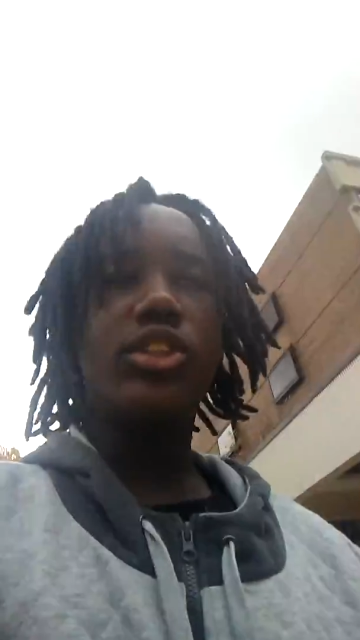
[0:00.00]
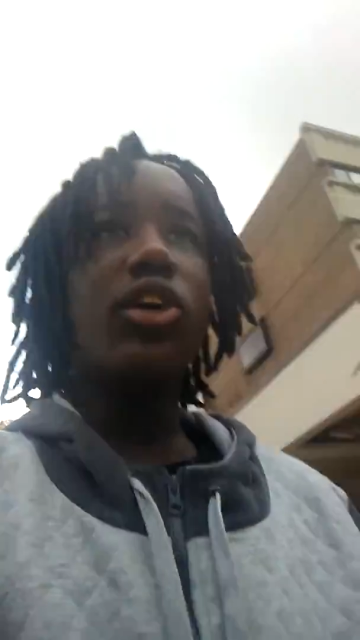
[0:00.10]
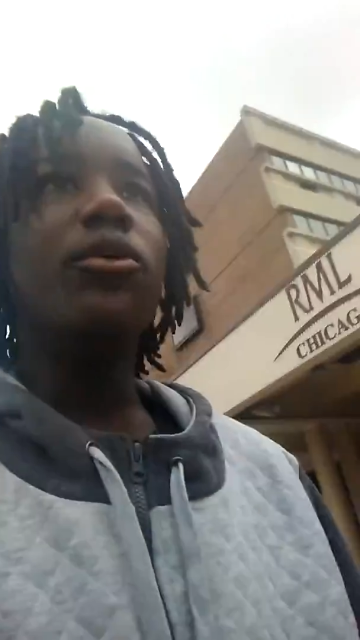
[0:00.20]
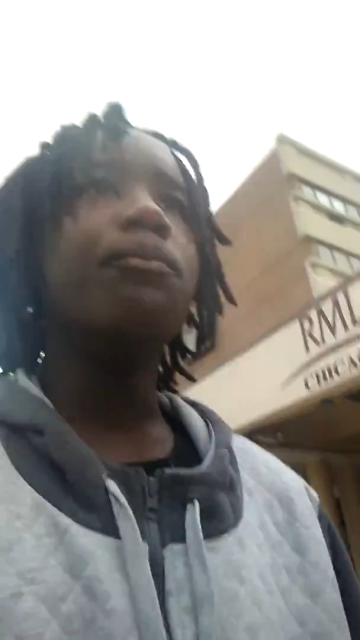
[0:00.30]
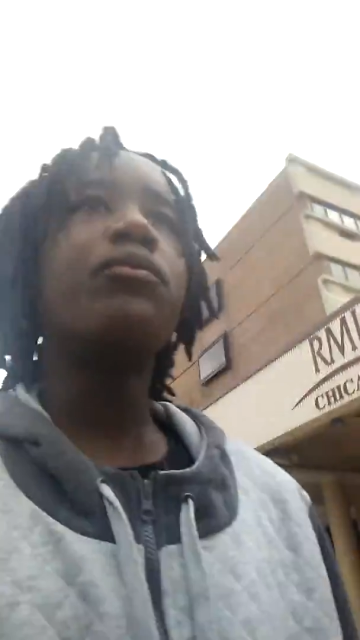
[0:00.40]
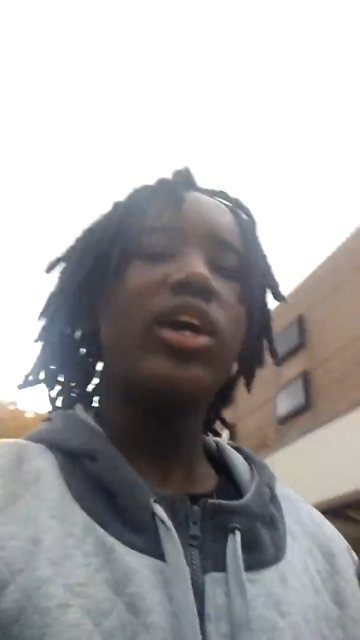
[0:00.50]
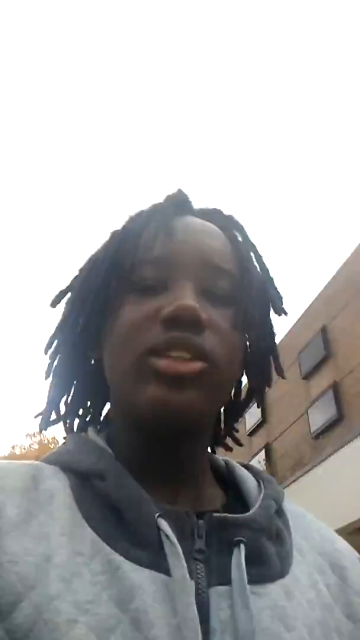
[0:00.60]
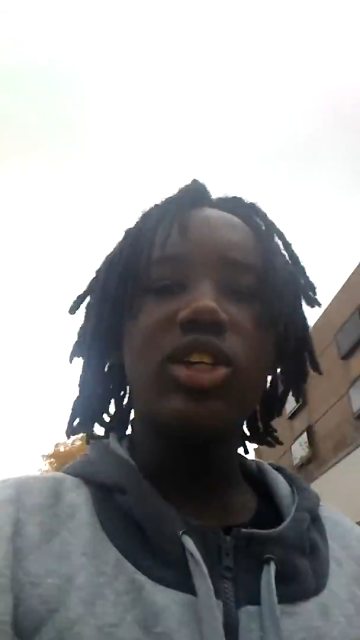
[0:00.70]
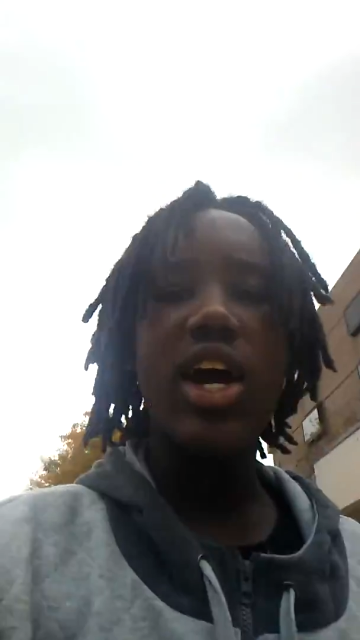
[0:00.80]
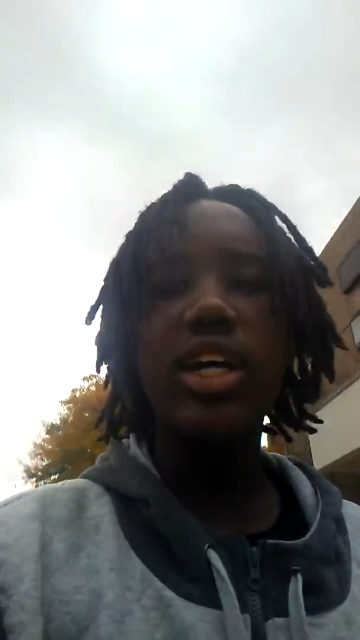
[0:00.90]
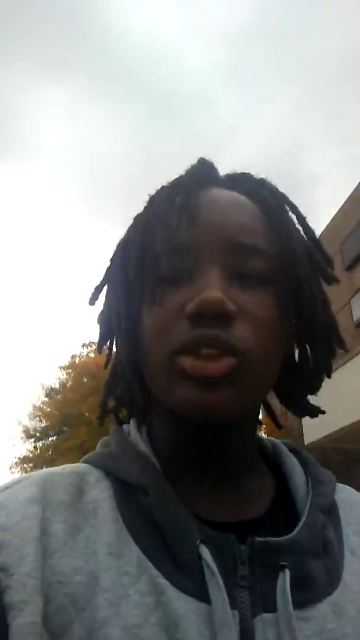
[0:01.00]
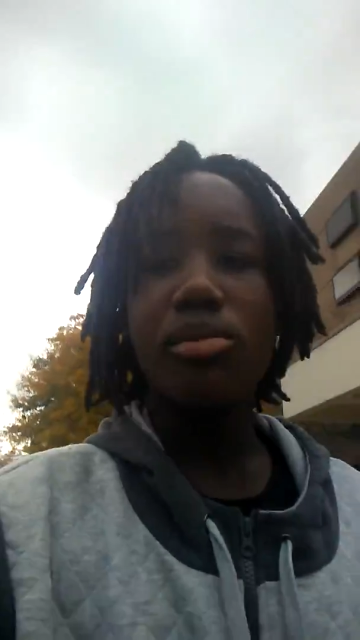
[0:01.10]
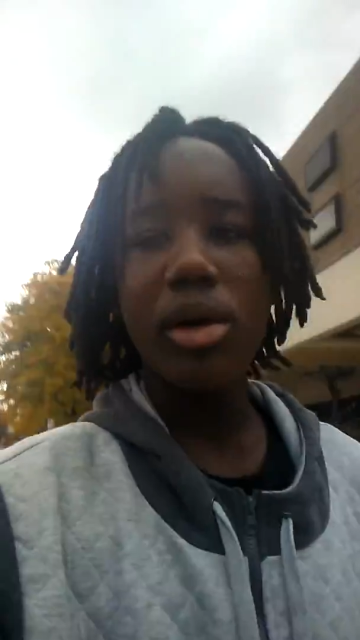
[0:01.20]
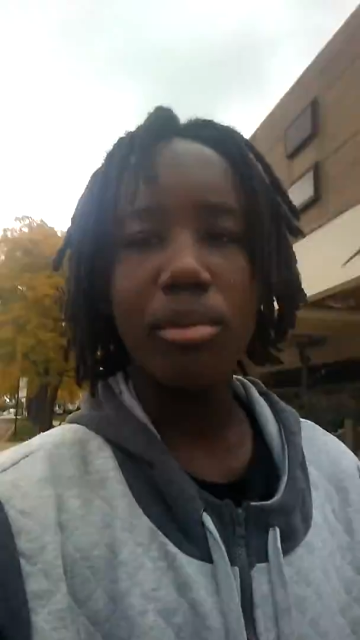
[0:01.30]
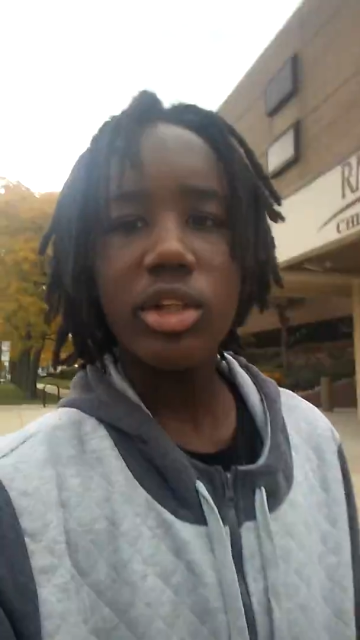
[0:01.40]
So, as you
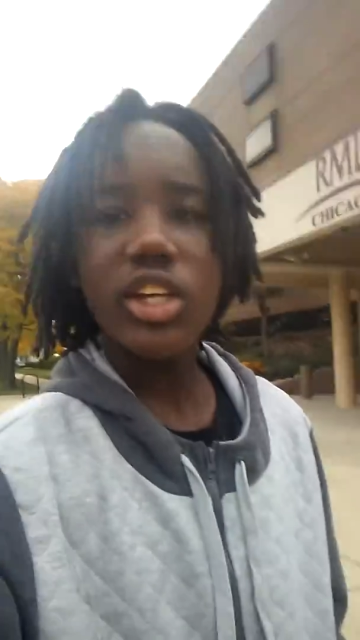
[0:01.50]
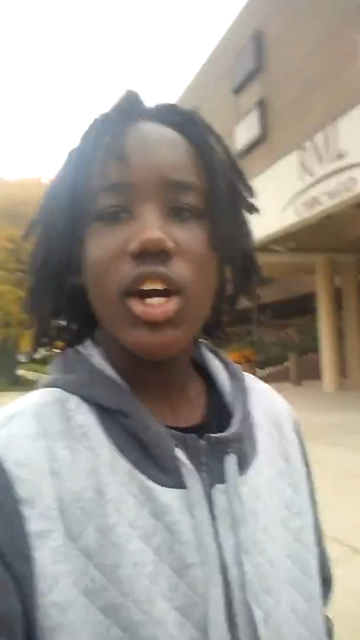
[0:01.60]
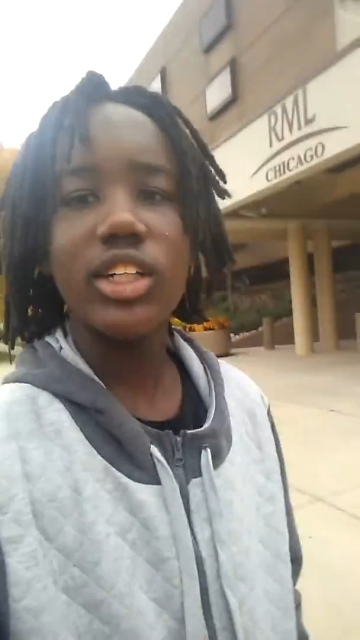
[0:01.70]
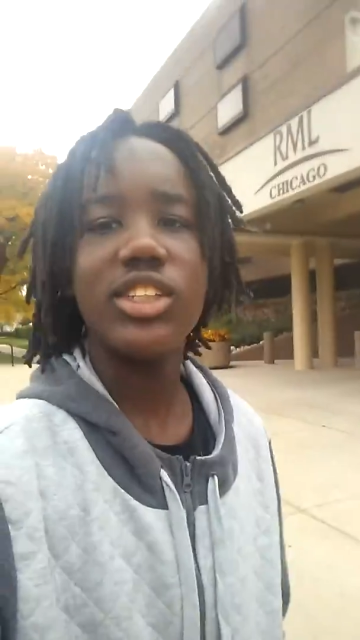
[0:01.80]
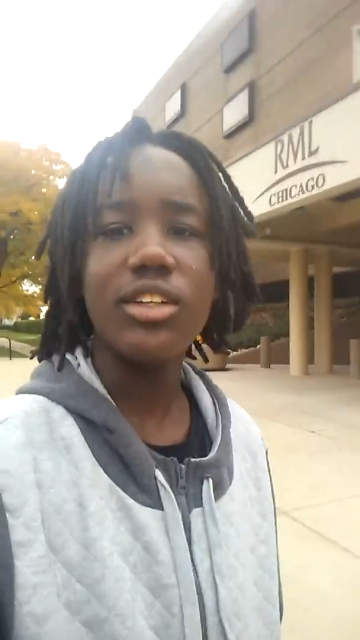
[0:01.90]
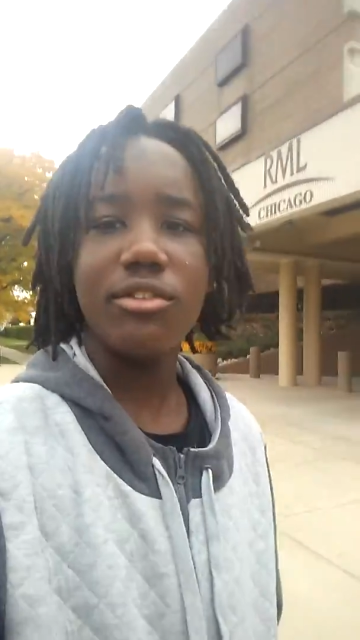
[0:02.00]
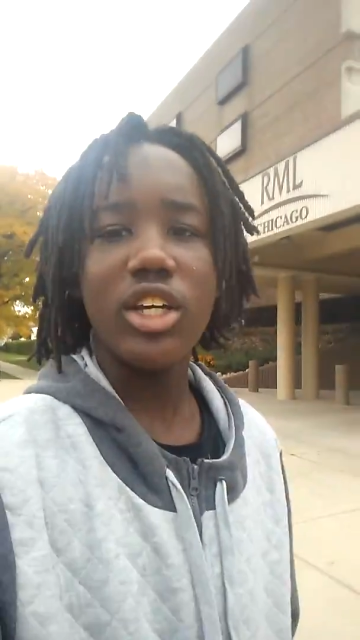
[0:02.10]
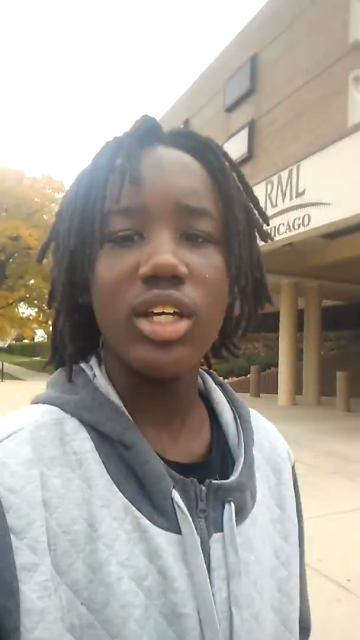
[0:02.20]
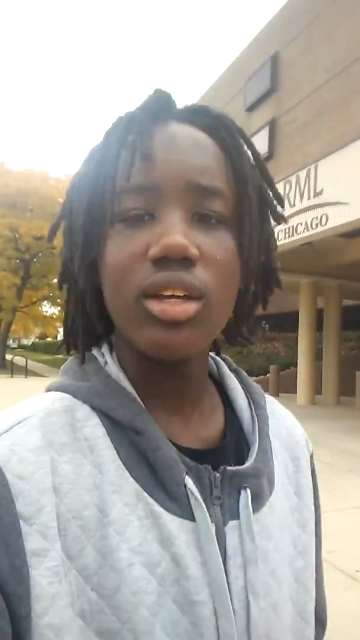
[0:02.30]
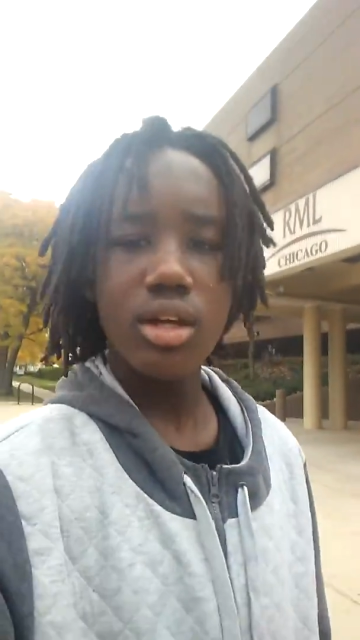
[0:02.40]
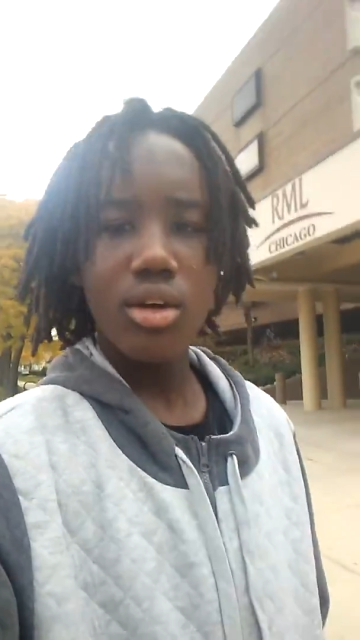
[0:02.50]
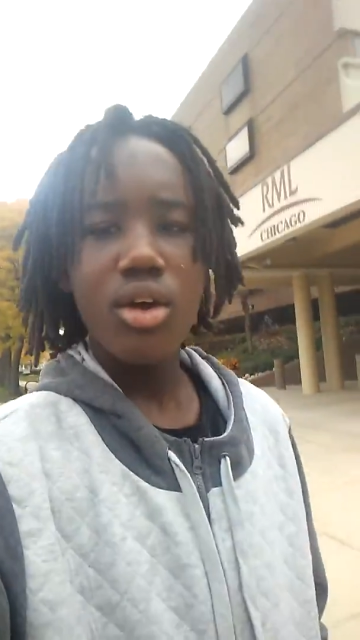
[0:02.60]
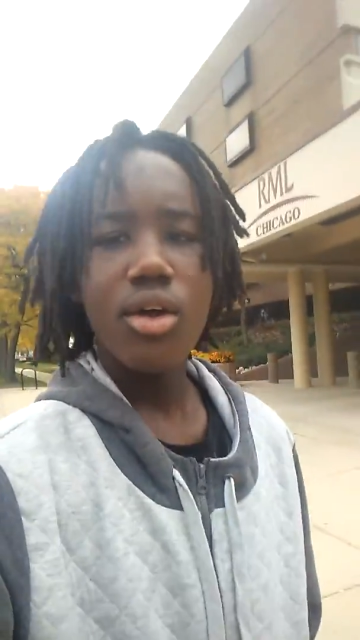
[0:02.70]
guys remember, DRTV